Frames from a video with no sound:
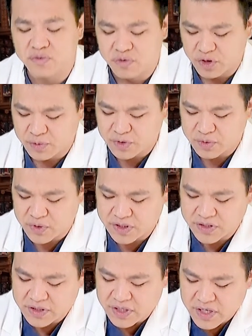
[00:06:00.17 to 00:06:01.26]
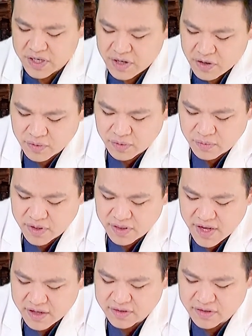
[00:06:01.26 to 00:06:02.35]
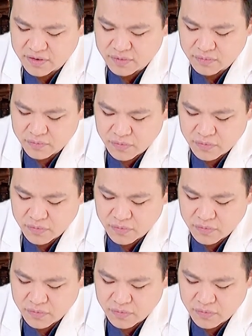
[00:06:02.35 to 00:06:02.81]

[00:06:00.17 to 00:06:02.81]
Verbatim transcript: groups was three thousand